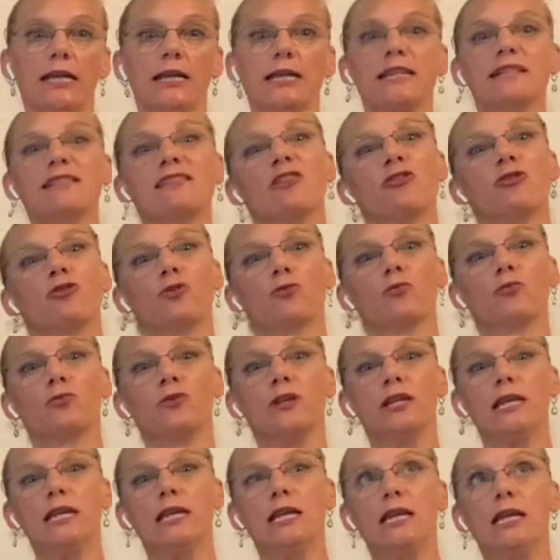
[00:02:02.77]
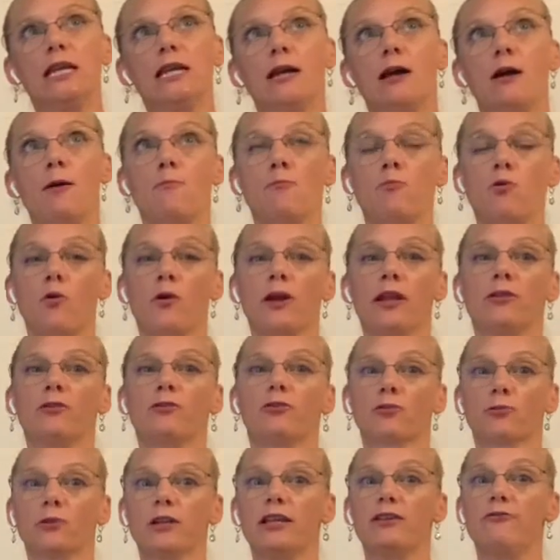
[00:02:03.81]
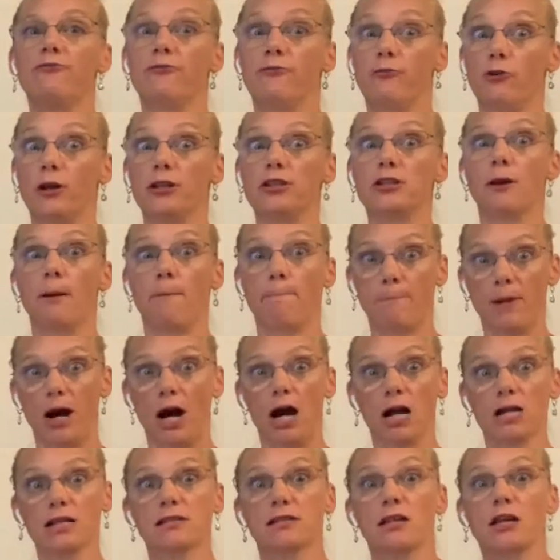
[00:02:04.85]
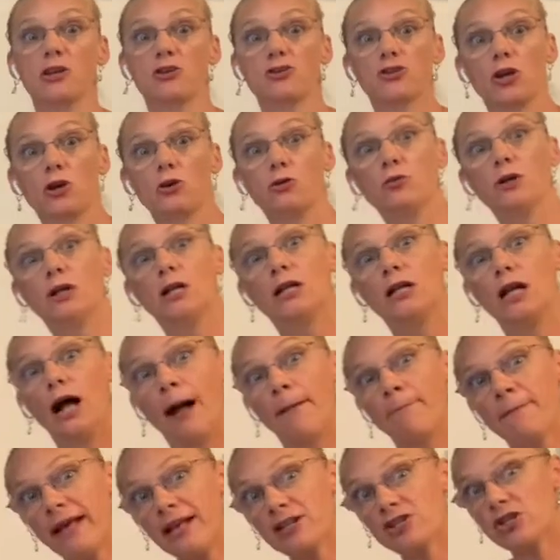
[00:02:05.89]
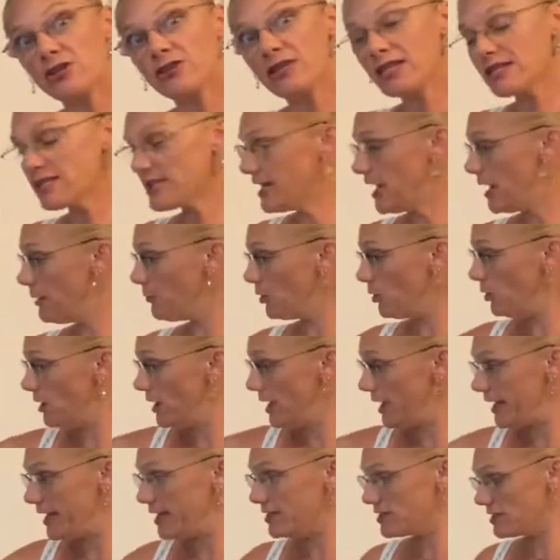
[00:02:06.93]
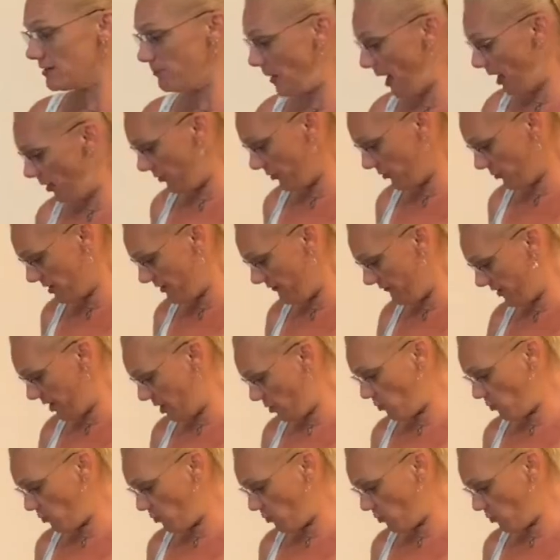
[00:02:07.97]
It's a 3.3 foot box. So imagine this table. It's about 3 feet